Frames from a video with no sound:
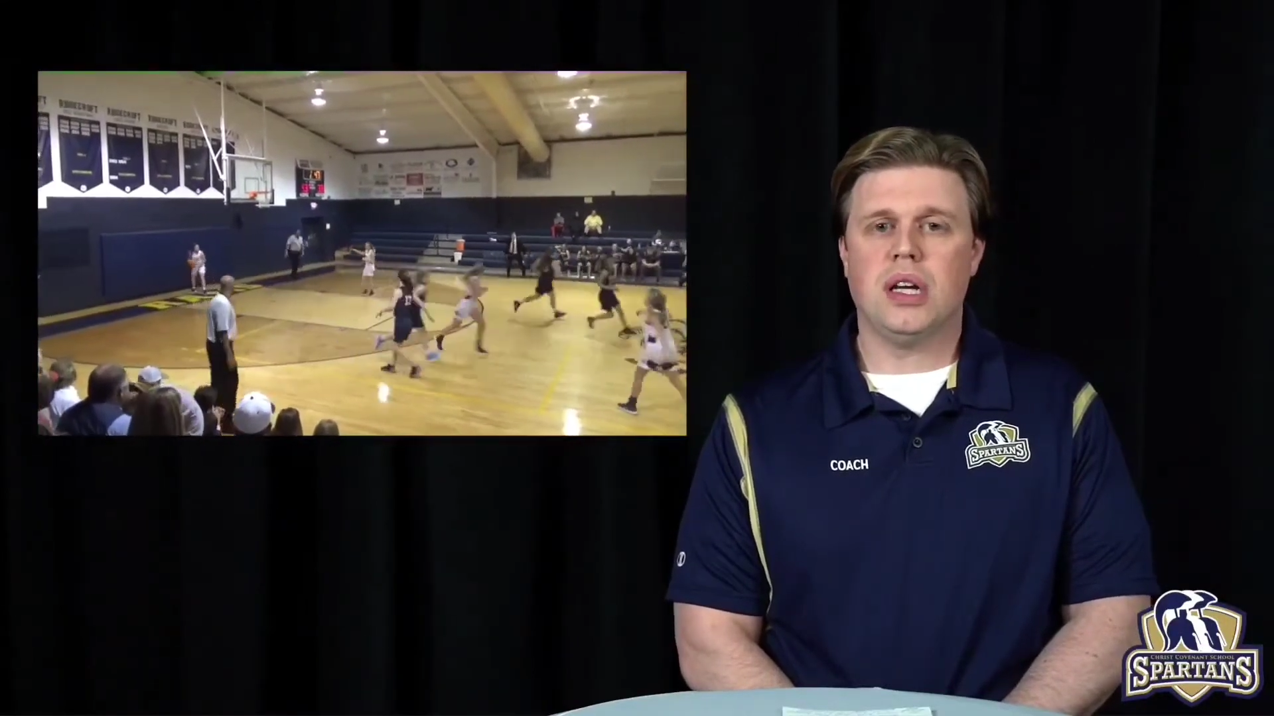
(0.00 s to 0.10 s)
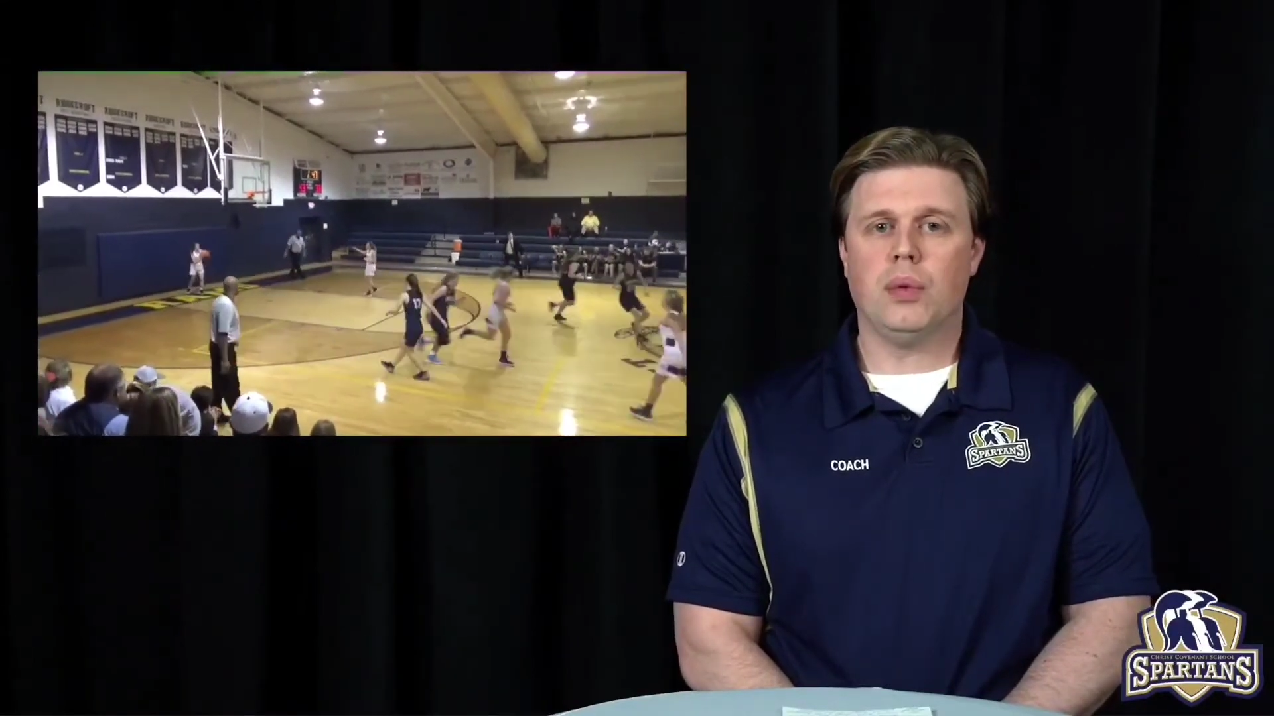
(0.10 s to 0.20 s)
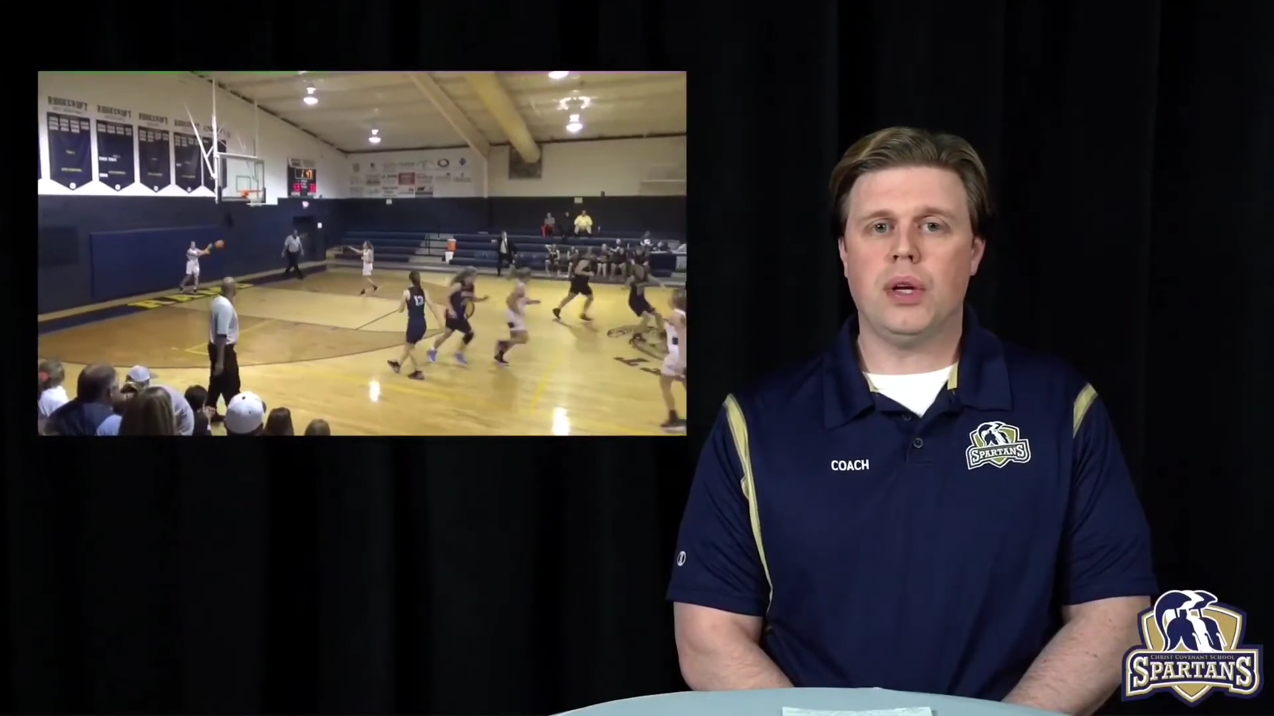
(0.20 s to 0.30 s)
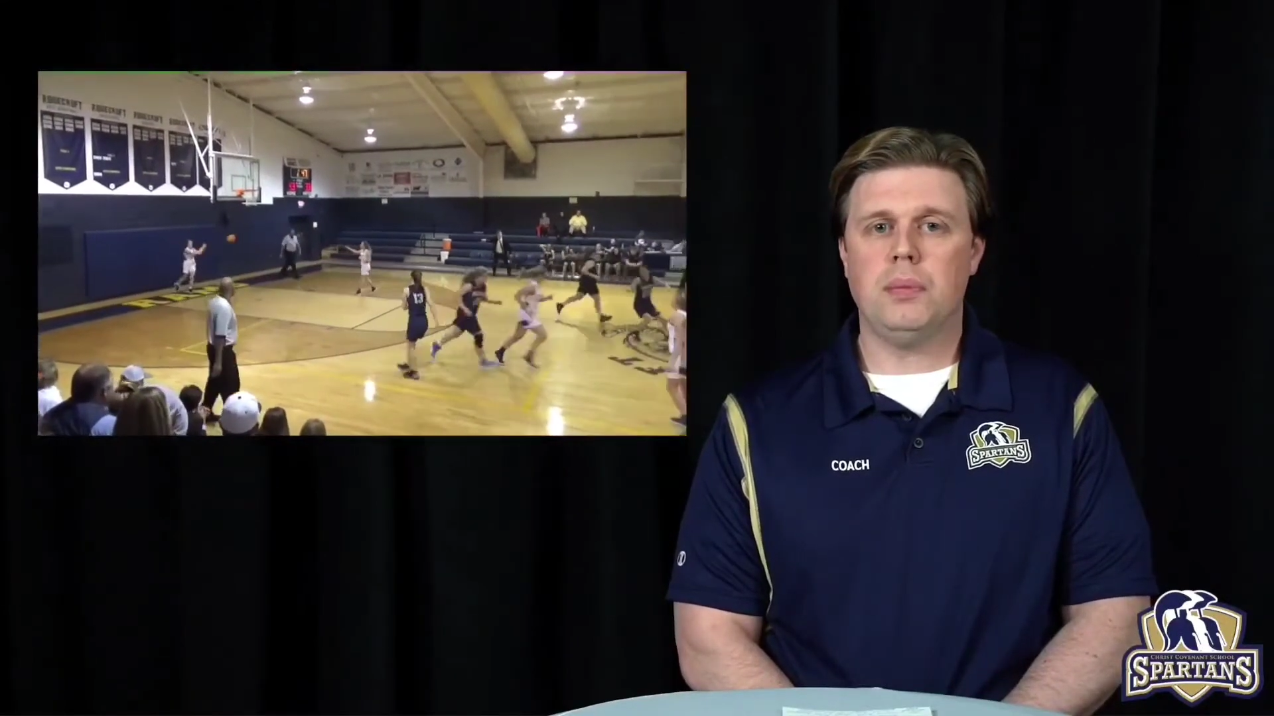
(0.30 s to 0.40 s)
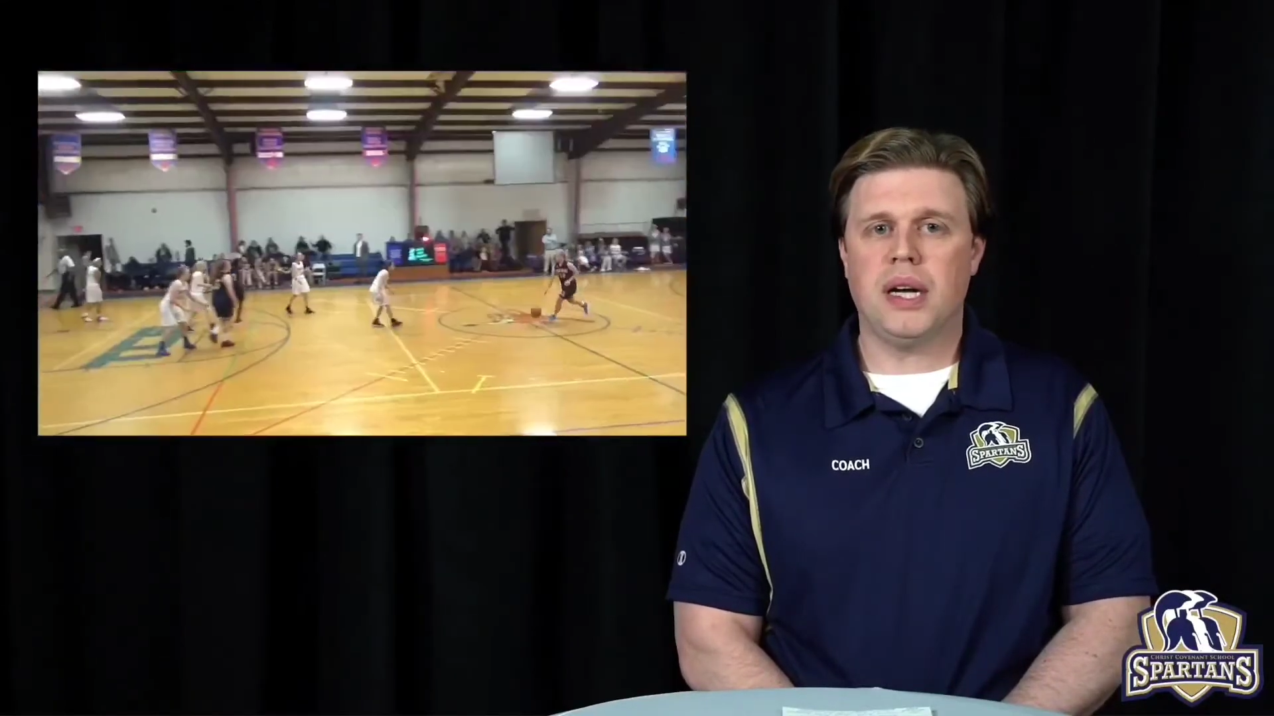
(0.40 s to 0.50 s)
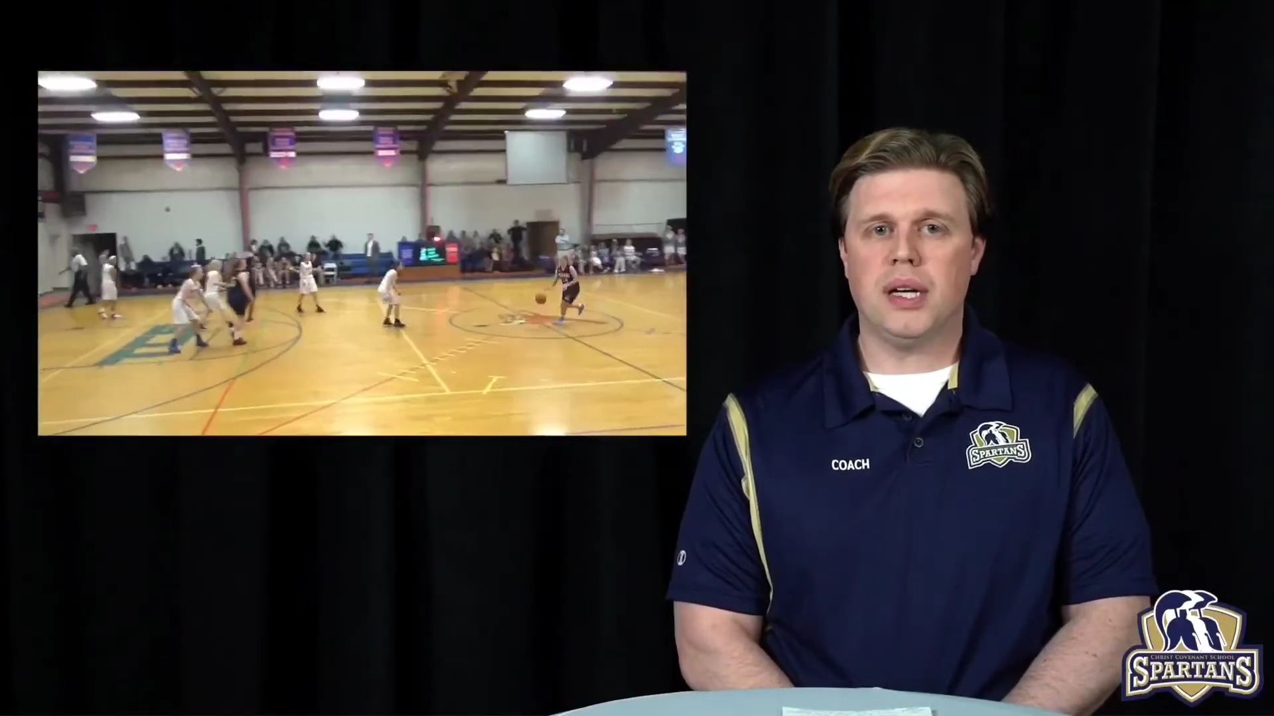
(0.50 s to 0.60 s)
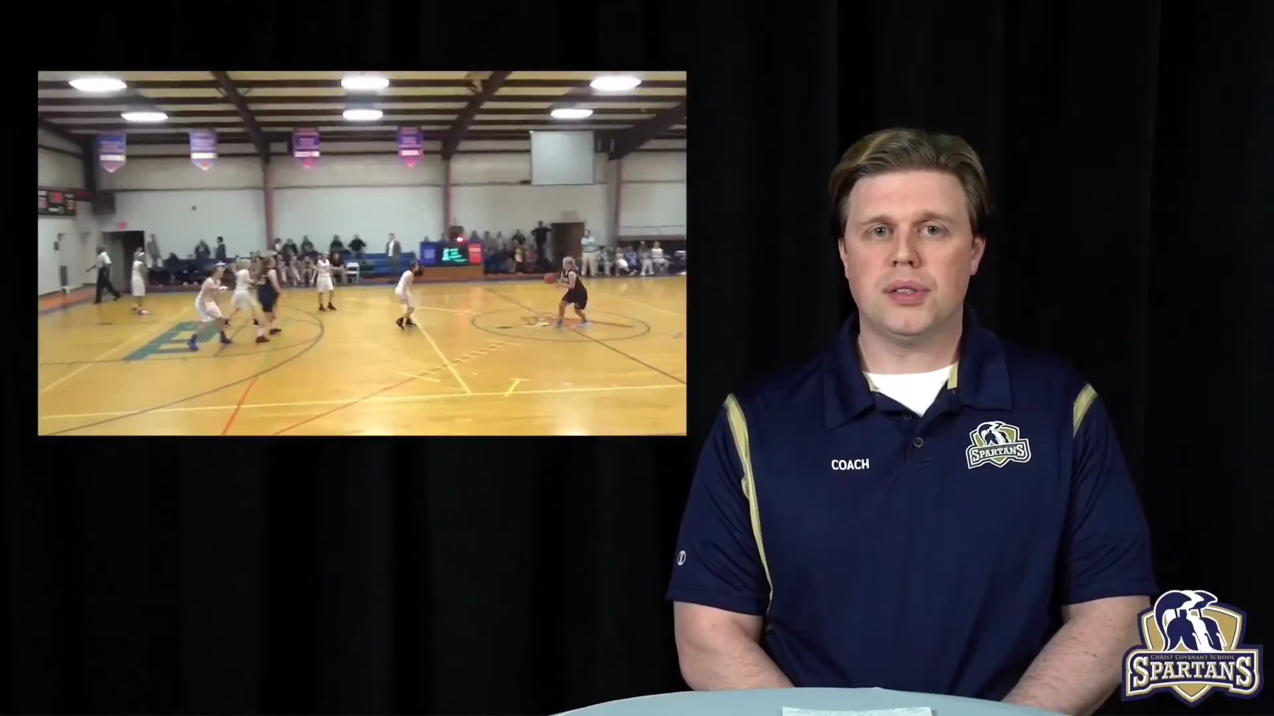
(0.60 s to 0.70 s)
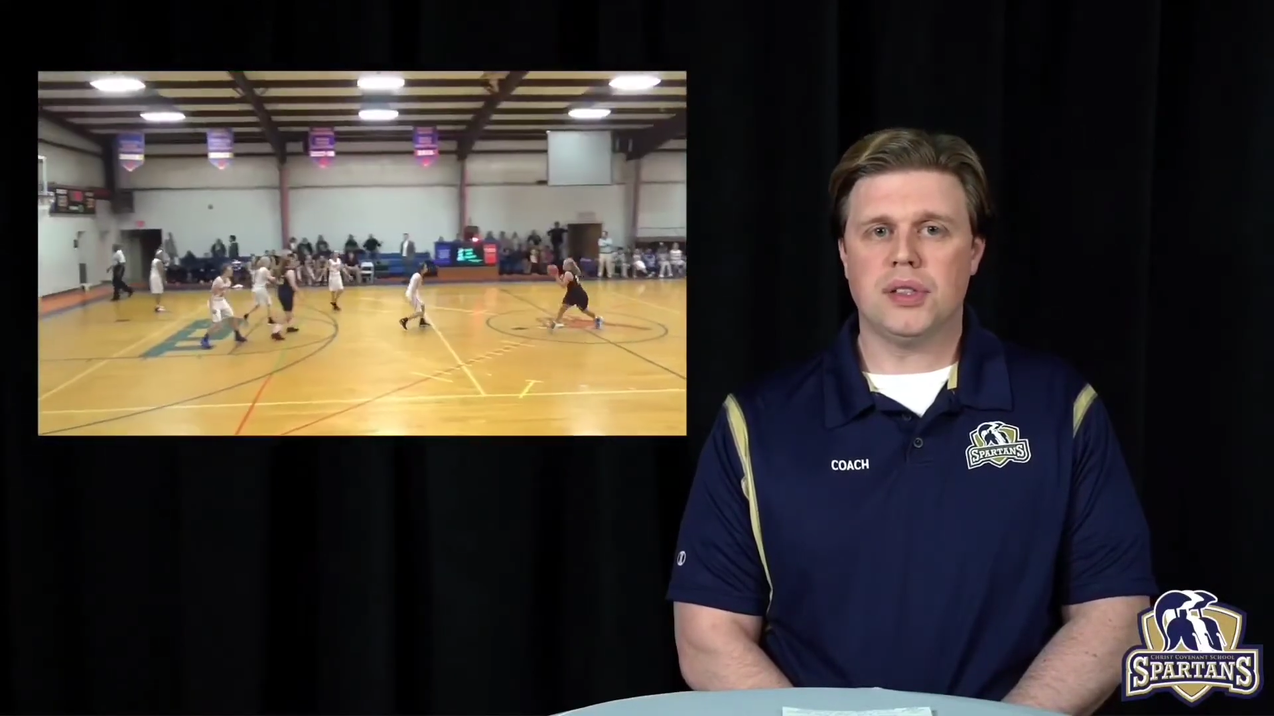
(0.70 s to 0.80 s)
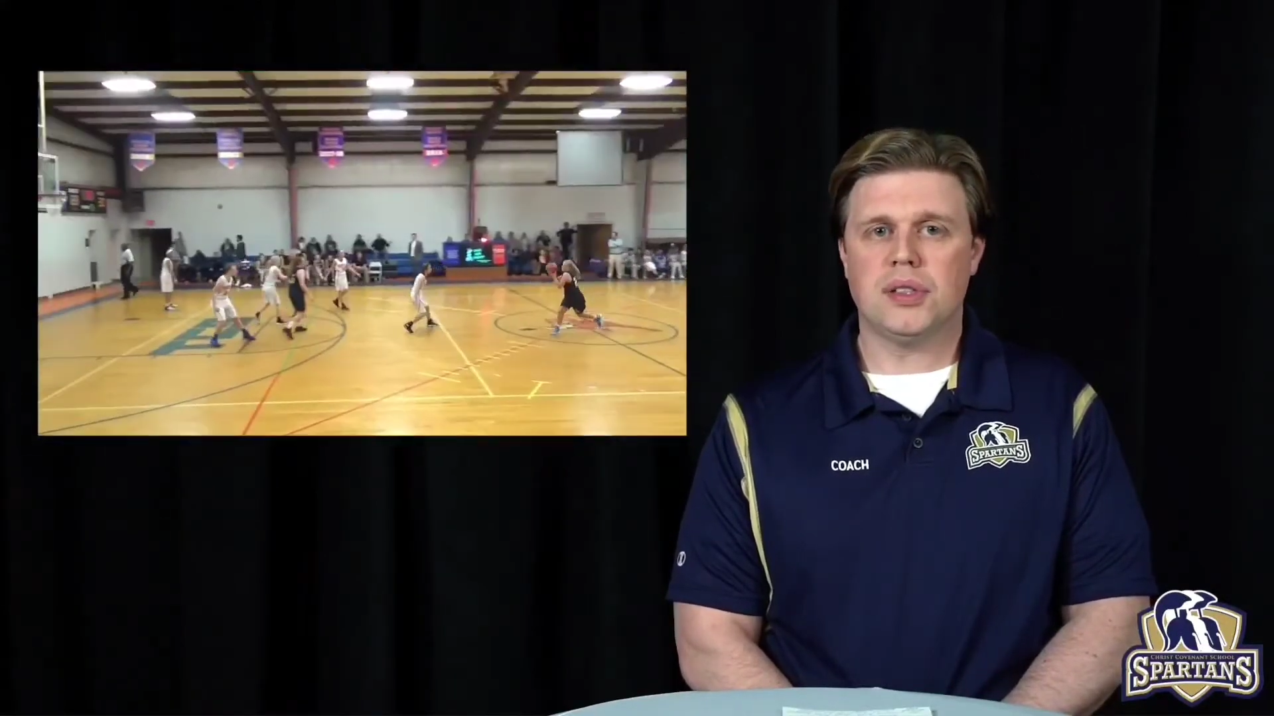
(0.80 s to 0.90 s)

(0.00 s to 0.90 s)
and rebounds